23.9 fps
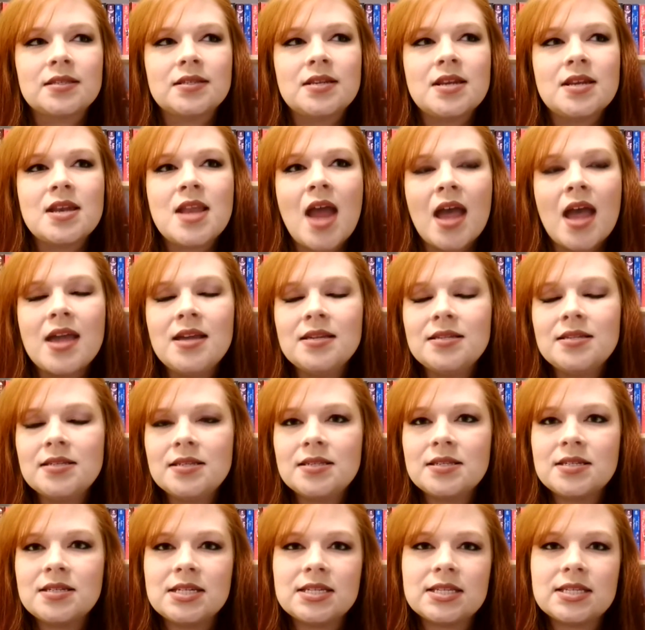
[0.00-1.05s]
nice
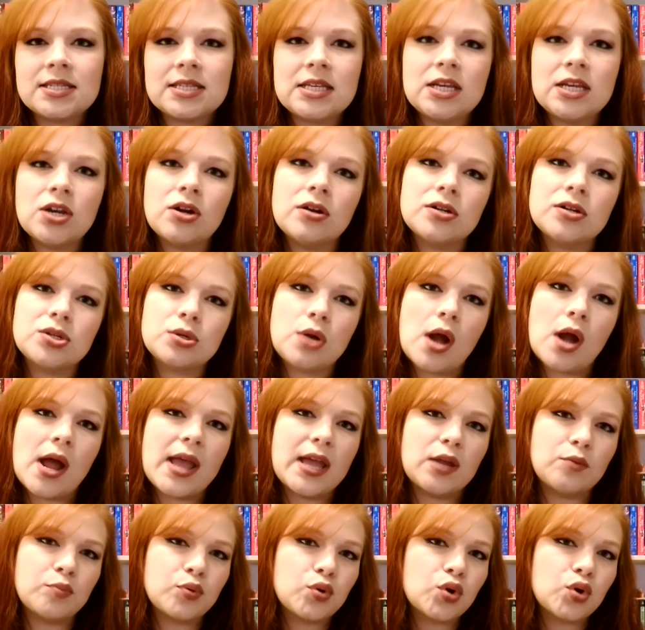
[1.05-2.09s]
to see her try
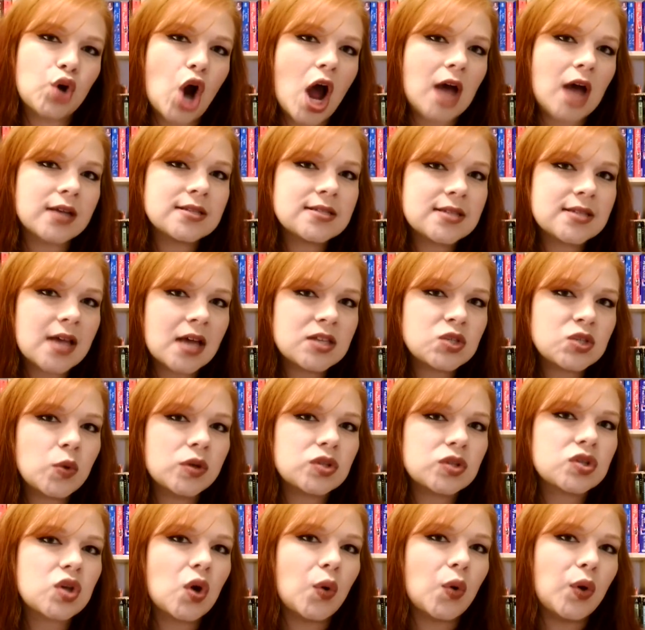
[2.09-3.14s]
and process
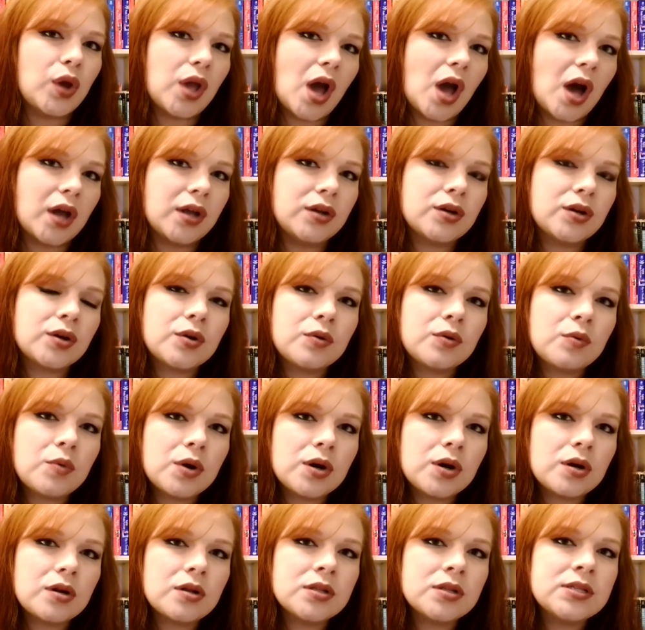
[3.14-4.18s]
what's going on in her
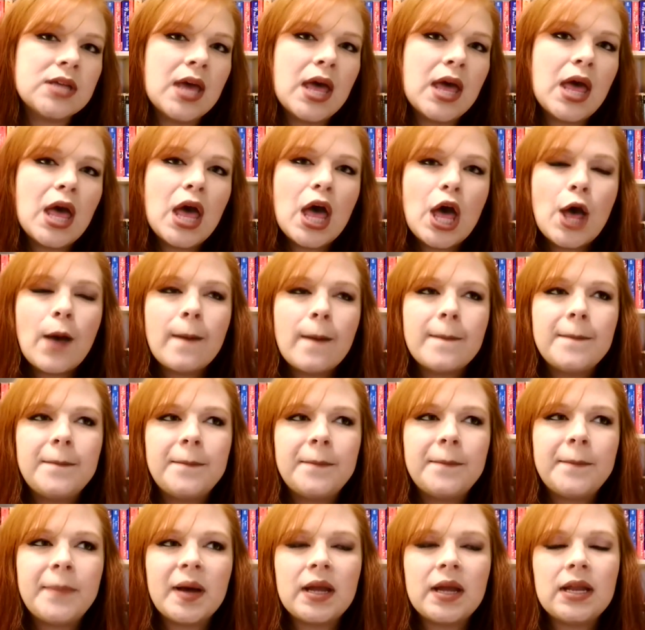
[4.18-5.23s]
world,
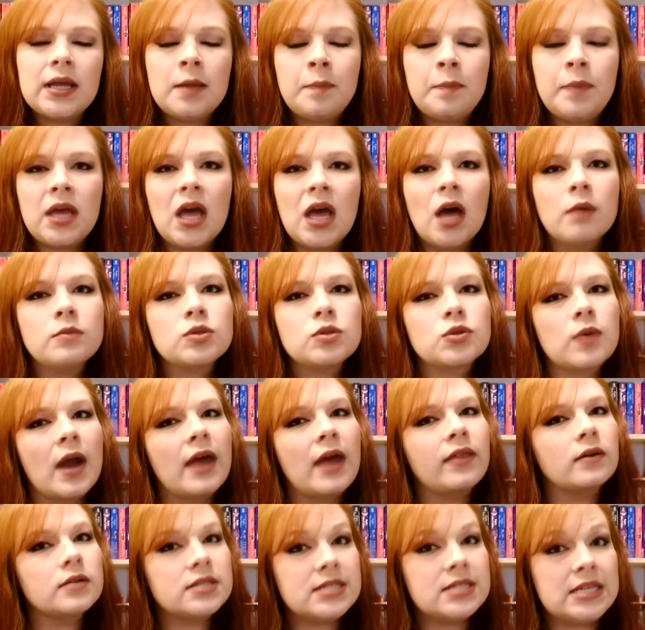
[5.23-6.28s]
but it becomes
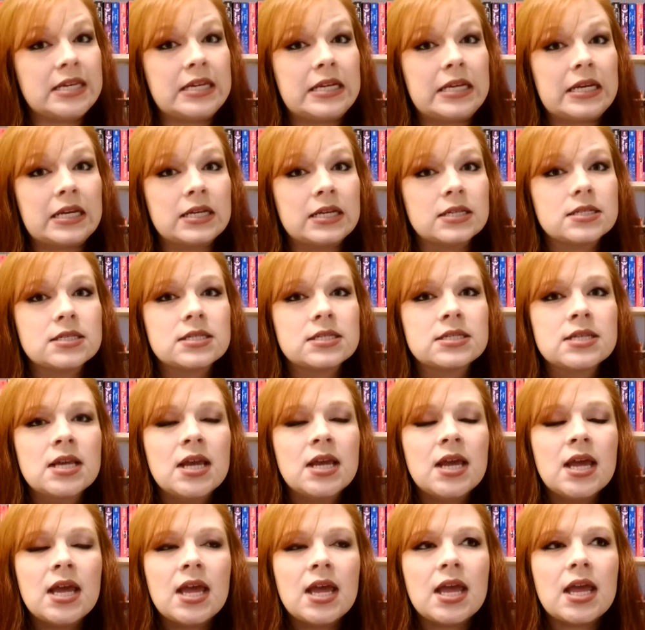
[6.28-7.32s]
rather tedious.
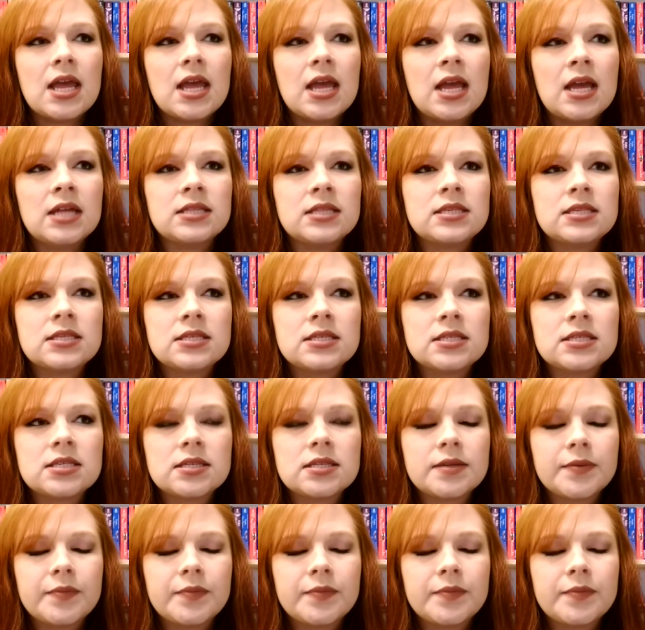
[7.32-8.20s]
It's